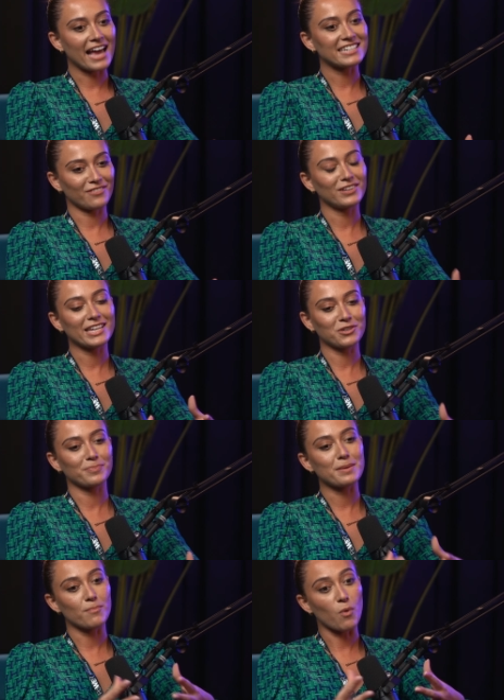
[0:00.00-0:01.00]
I definitely could
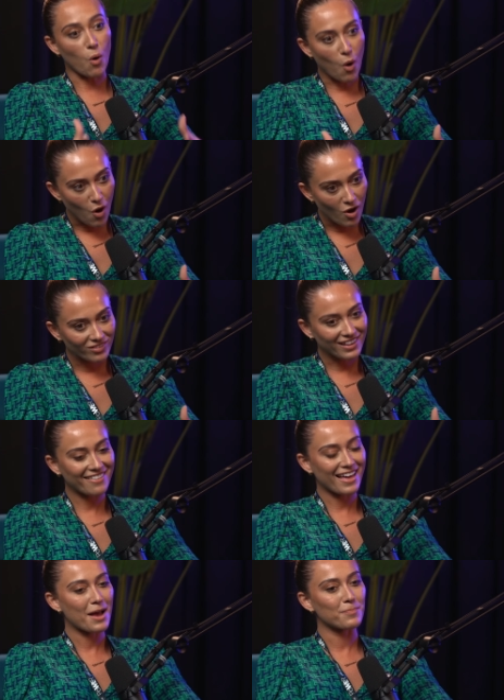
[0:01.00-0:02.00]
be more like
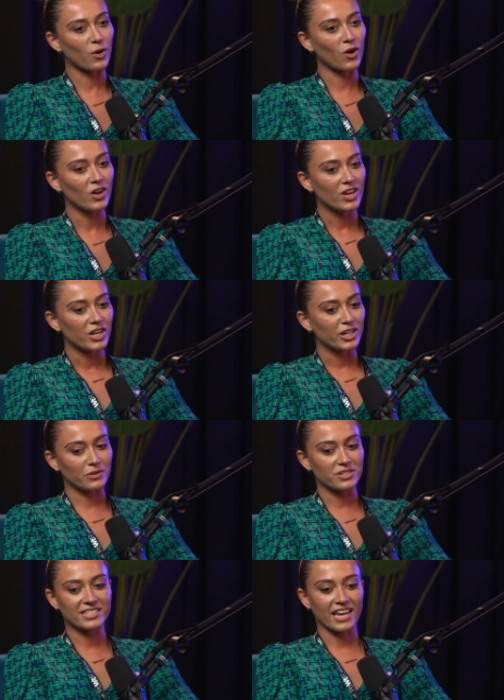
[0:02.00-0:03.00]
that, but you know,
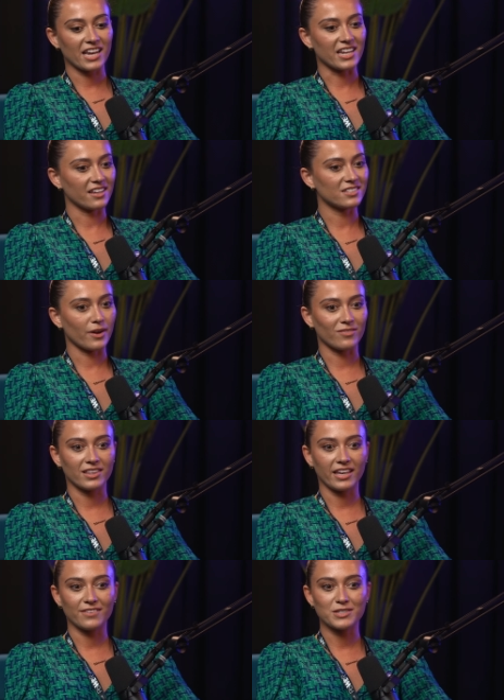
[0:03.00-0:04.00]
just saying yes to
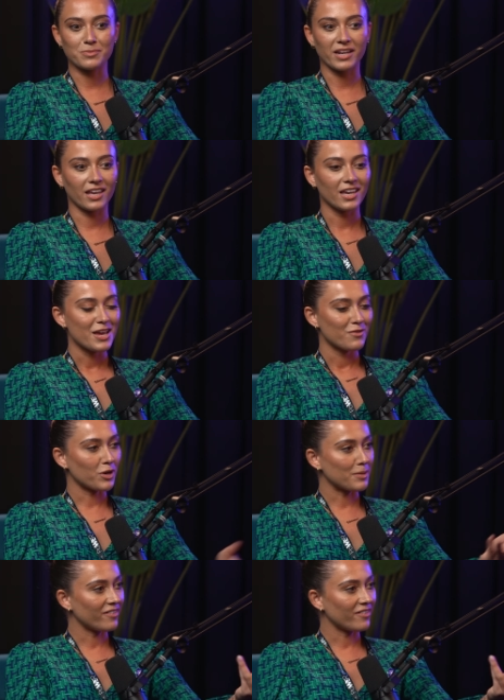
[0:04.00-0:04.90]
everything. If somebody, if one of my